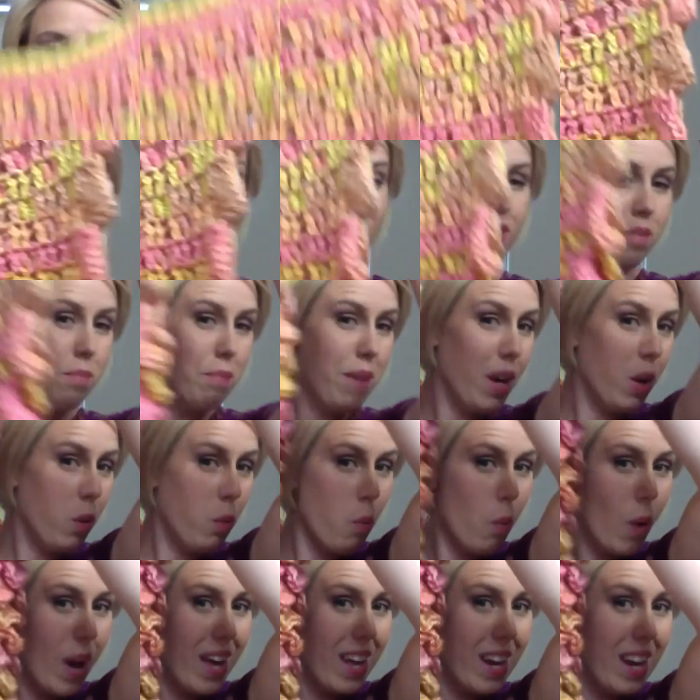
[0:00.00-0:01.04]
you just make
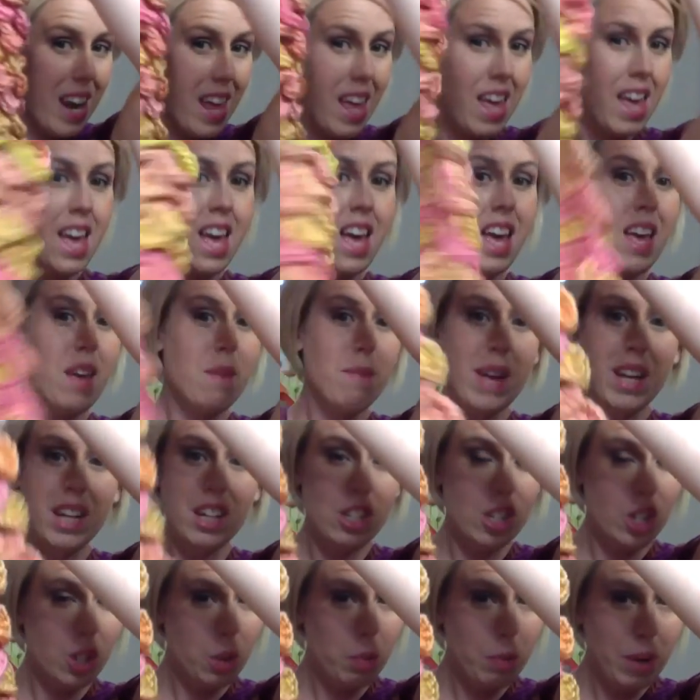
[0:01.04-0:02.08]

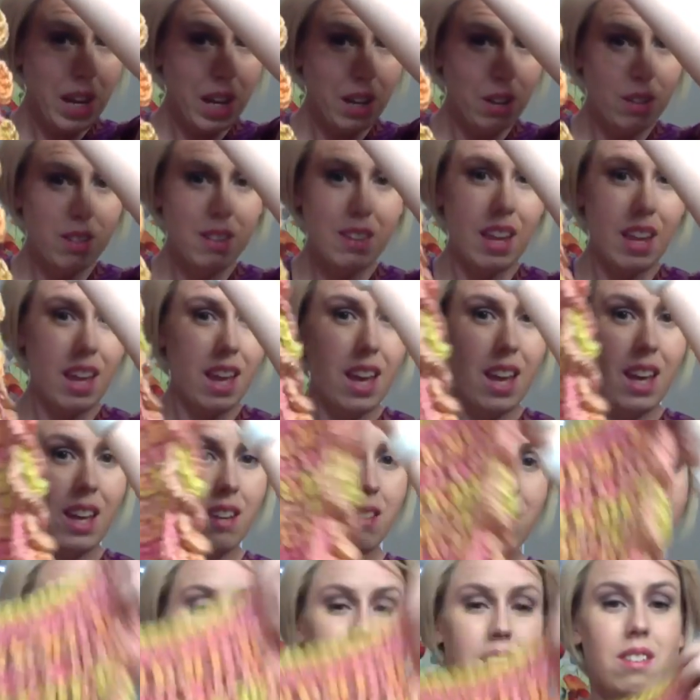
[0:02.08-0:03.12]
2 panels and
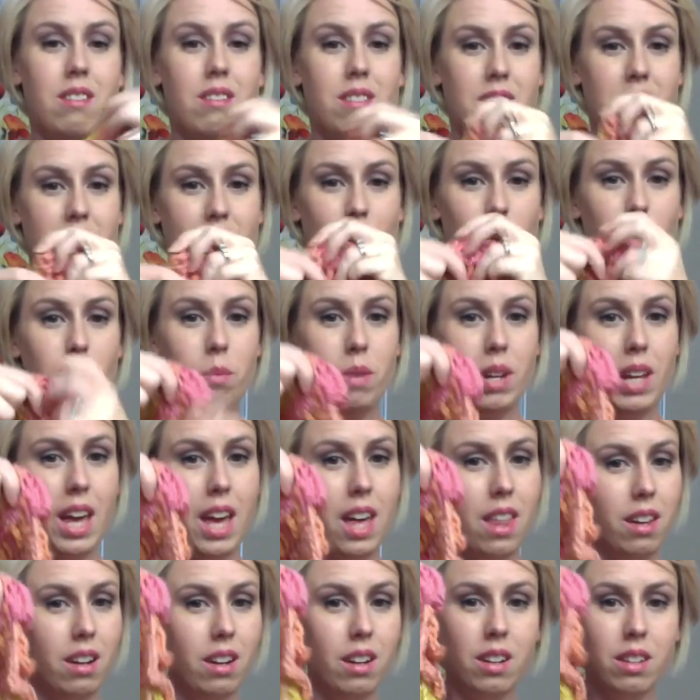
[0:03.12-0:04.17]
just sew them
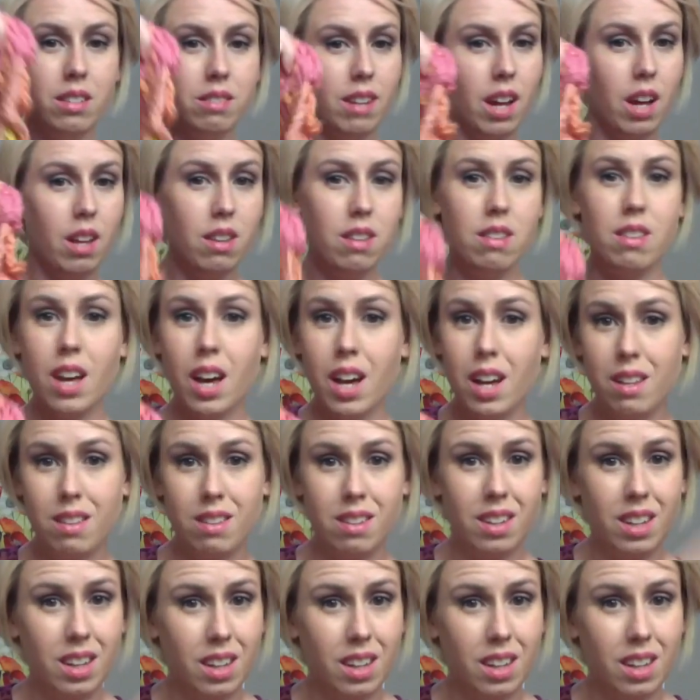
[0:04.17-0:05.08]
together down the sides.